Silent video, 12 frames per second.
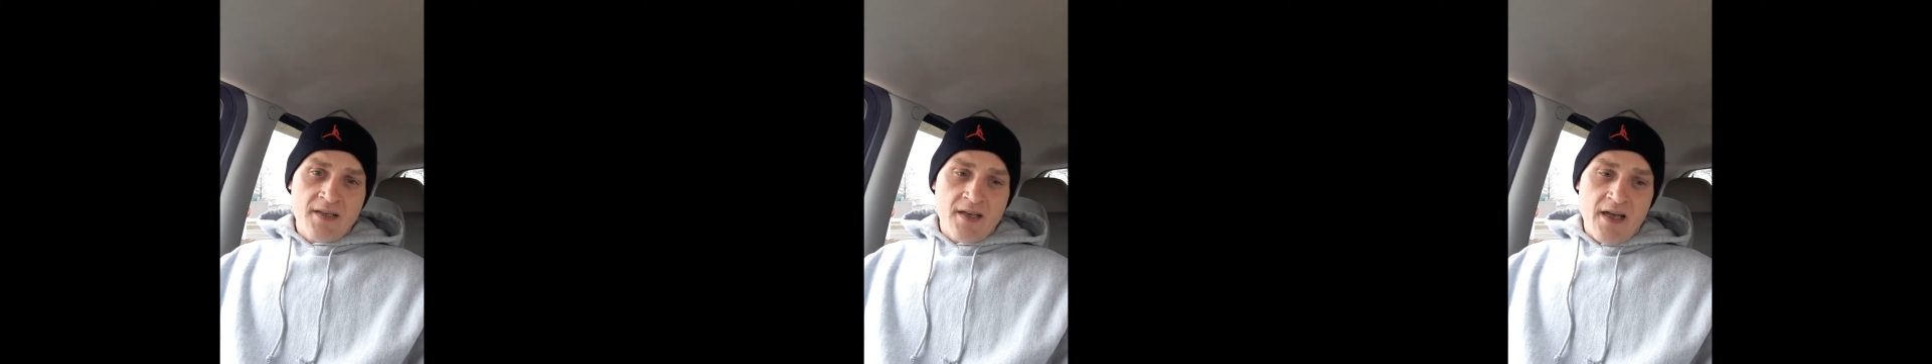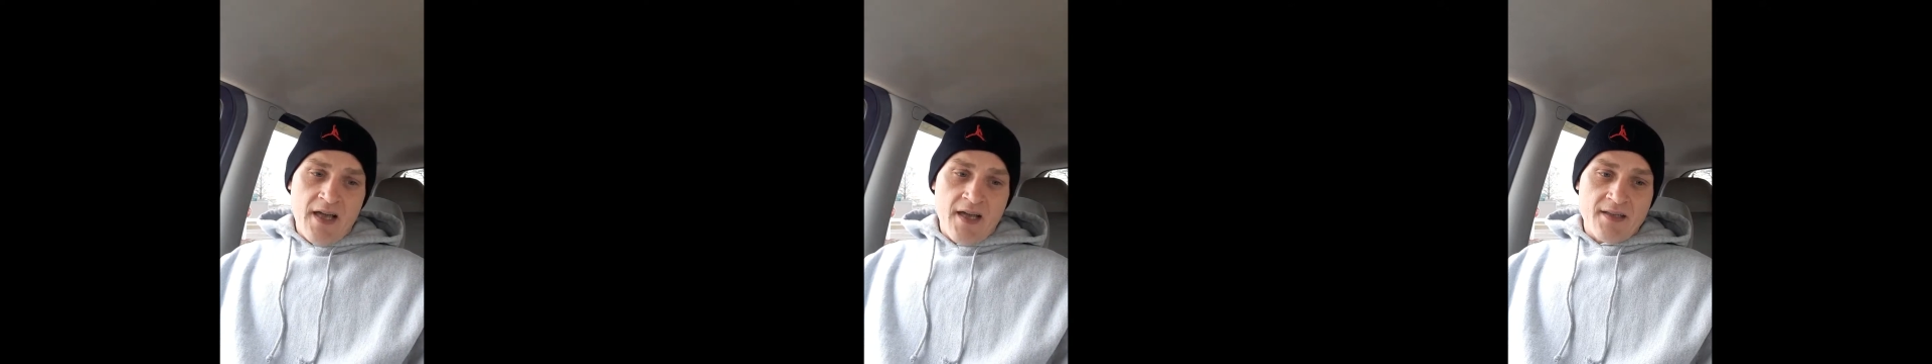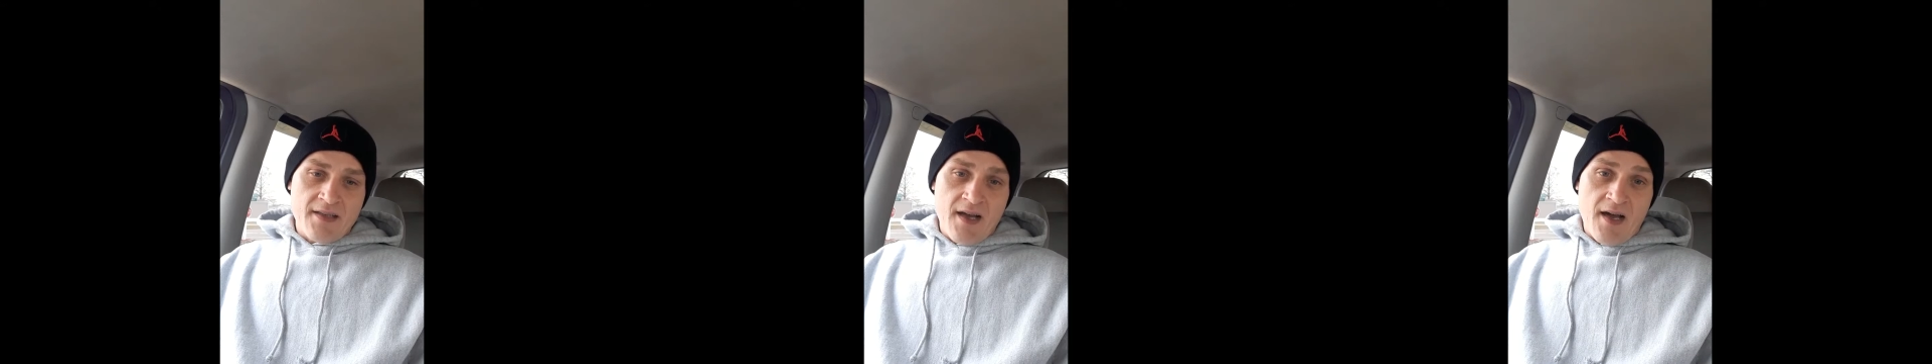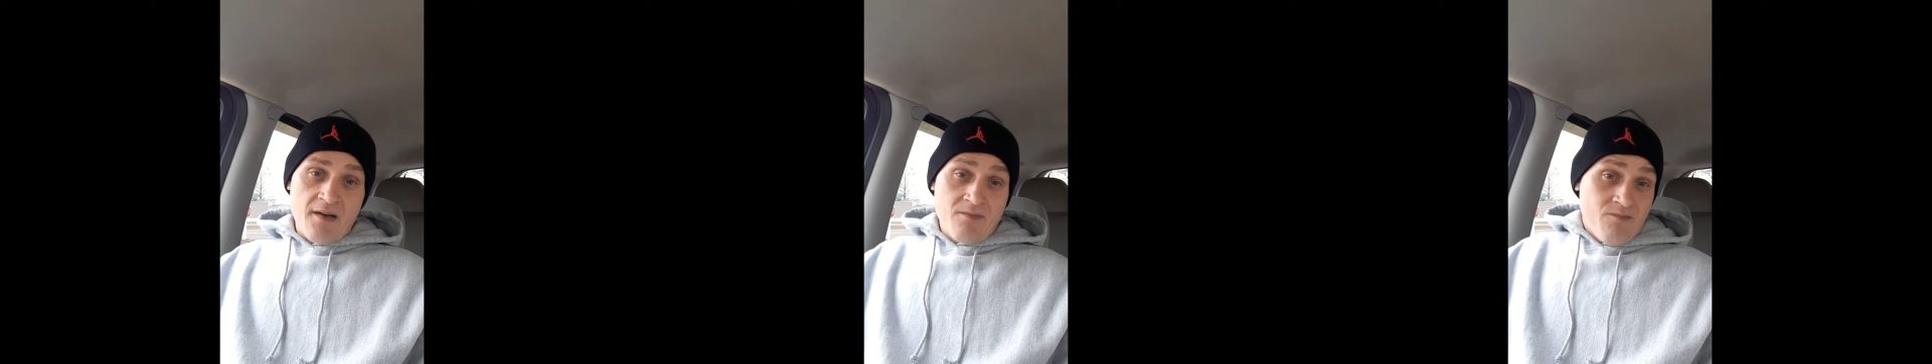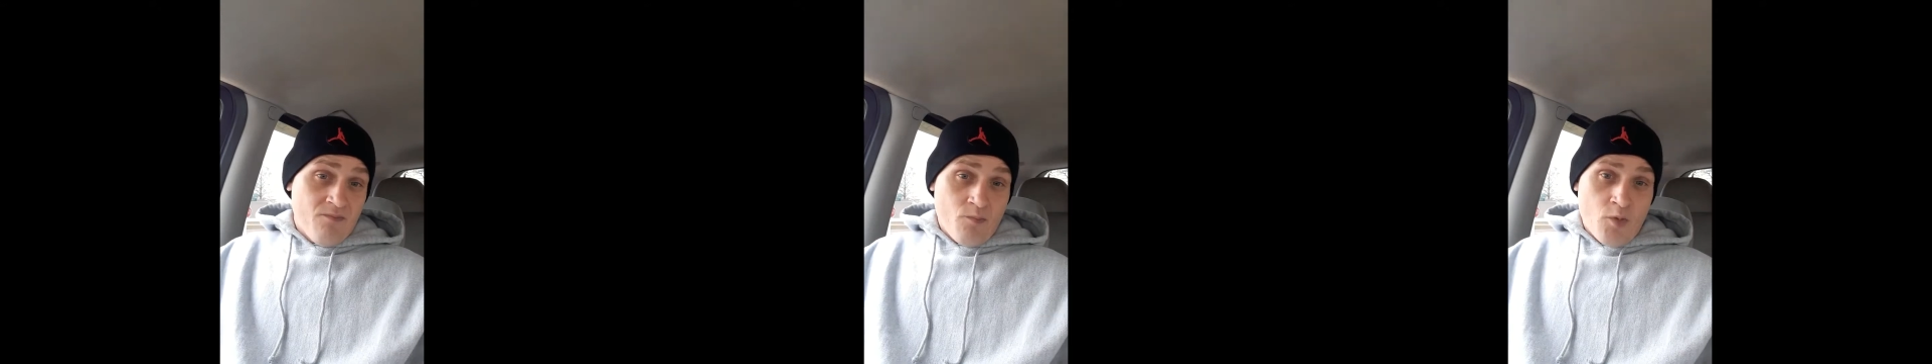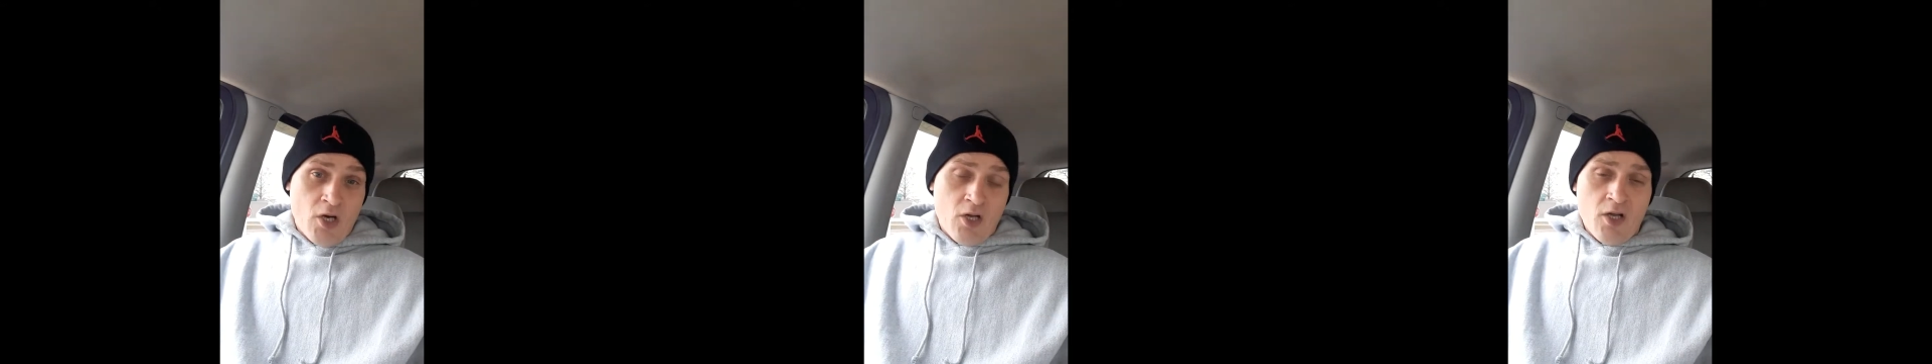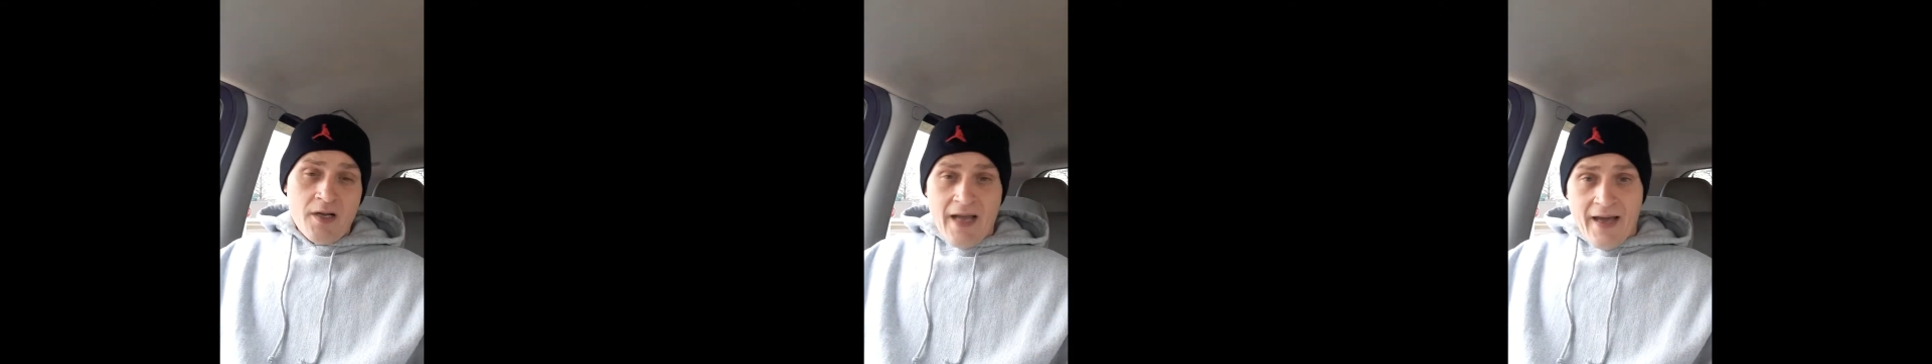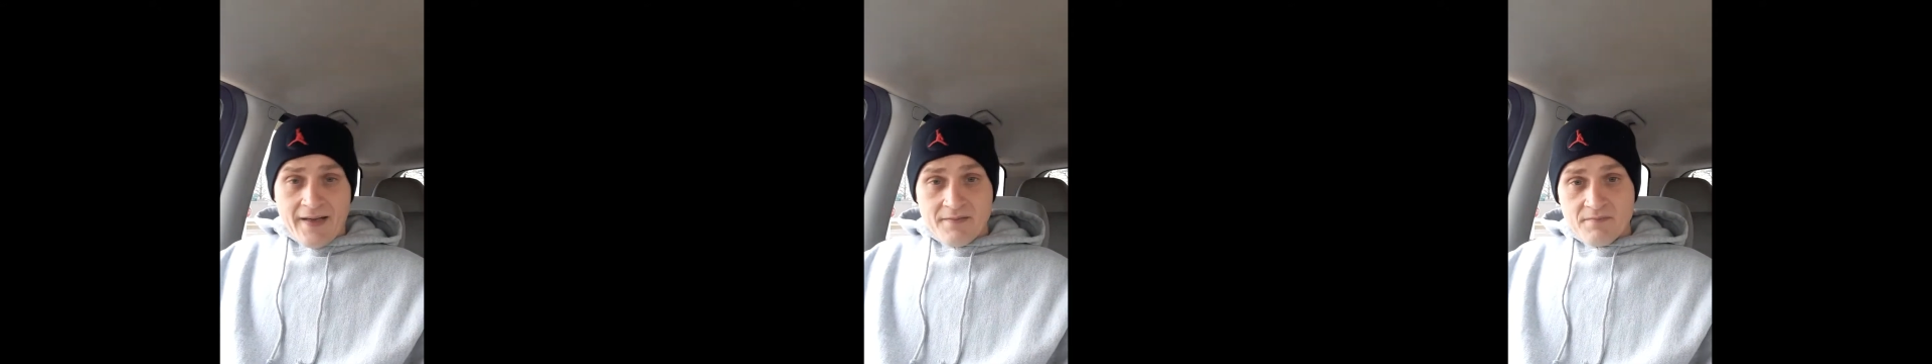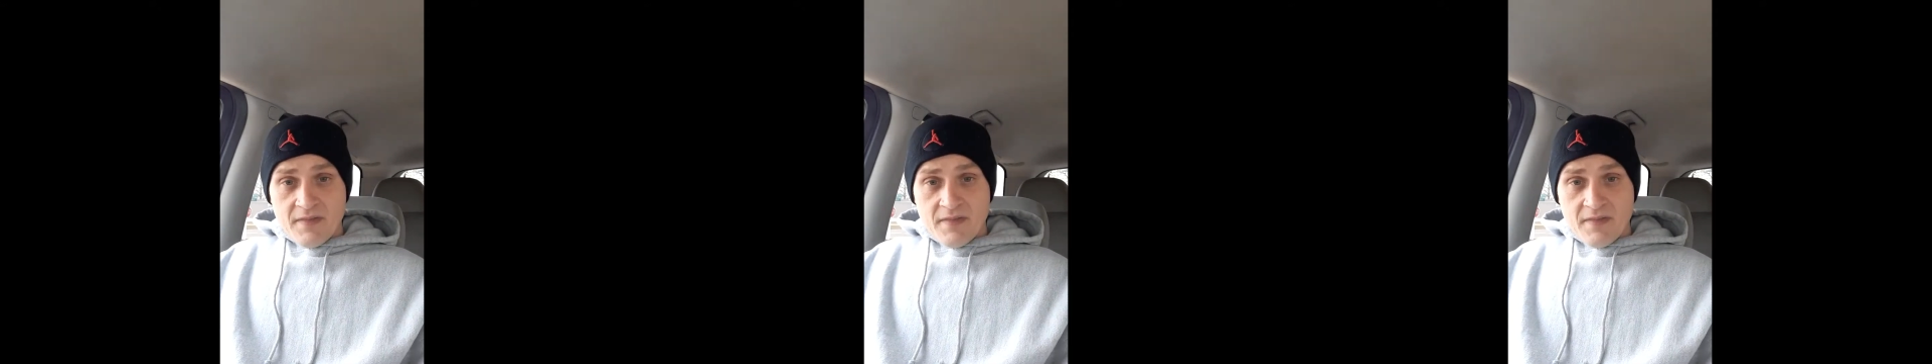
and we're going to look at it